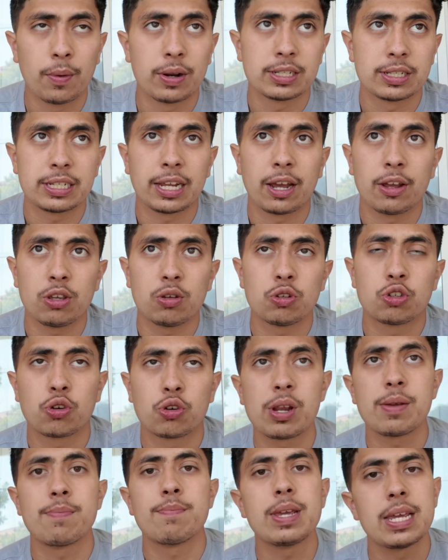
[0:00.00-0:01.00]
I want to see how you
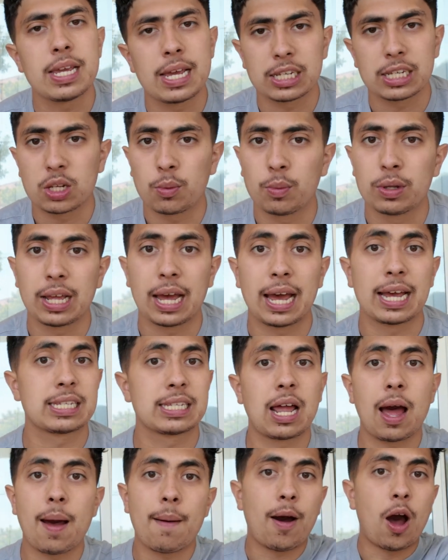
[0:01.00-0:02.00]
treat me as someone that
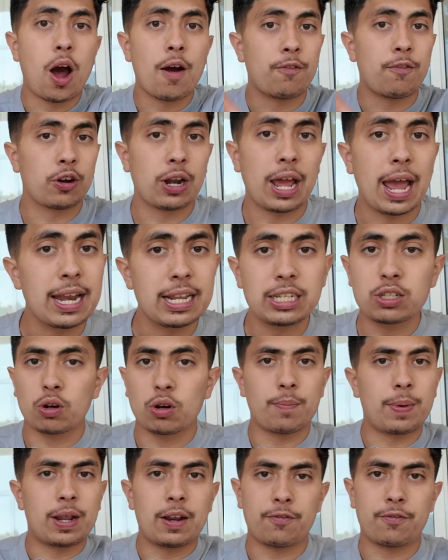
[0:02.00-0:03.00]
has not offered any
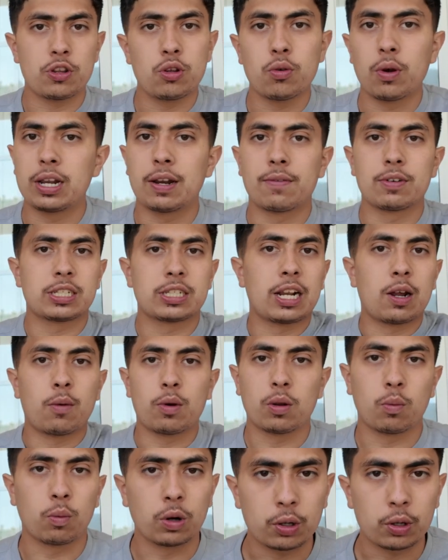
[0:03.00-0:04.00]
sort of benefit for you. I never said I
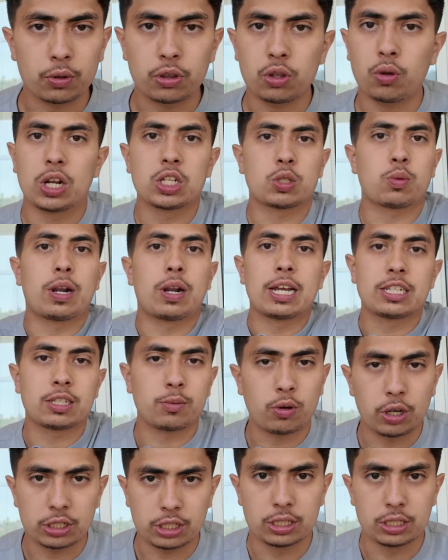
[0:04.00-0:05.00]
want to work with you. I just want to ask
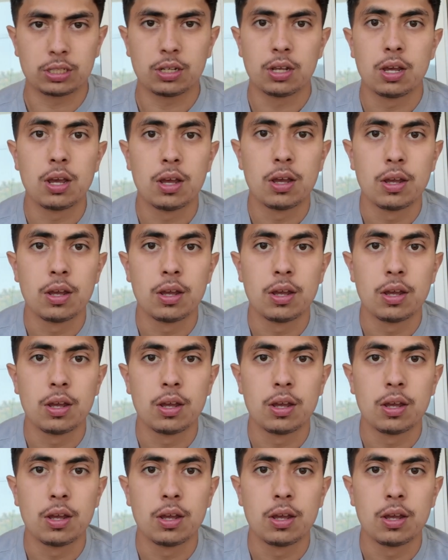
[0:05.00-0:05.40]
some questions.